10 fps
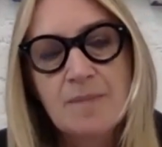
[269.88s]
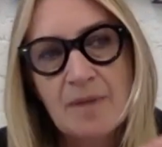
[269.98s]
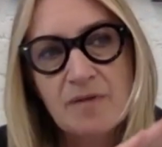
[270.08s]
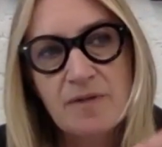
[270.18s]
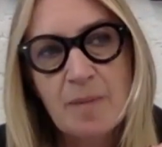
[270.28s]

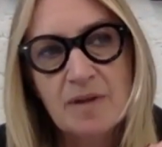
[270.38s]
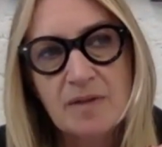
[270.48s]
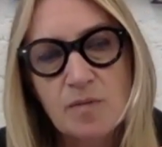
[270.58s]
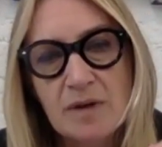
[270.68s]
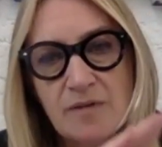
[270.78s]
a fabric
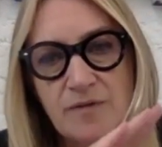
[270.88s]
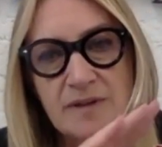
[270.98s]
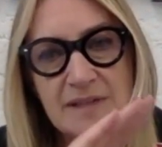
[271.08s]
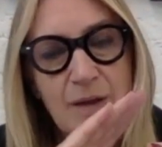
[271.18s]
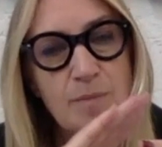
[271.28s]
that really
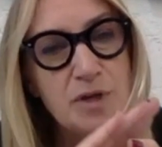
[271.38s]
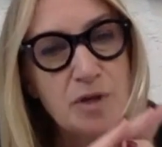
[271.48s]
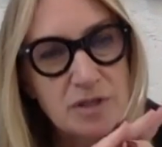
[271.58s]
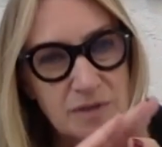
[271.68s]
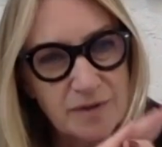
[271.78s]
feels like a
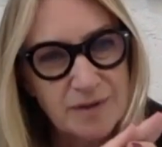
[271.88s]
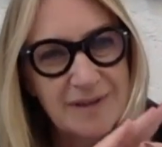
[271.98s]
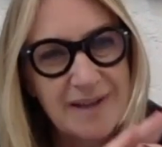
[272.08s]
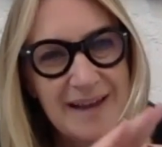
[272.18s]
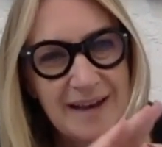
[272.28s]
beautiful,
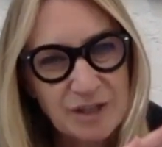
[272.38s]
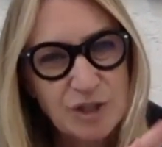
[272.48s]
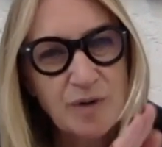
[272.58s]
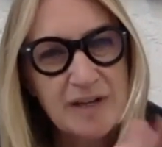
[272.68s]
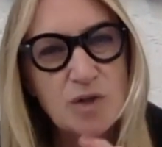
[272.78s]

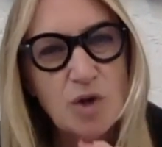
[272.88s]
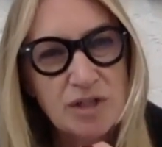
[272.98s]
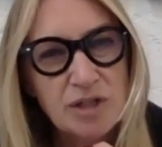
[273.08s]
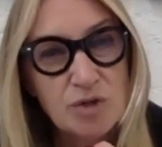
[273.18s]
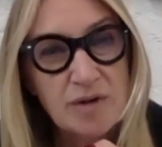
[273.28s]
luxurious
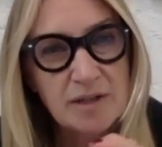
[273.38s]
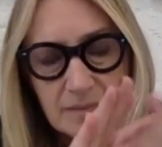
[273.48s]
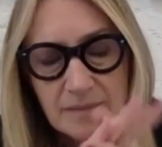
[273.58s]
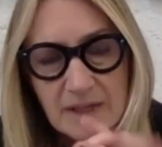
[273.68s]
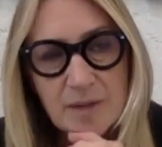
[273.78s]
cotton drill.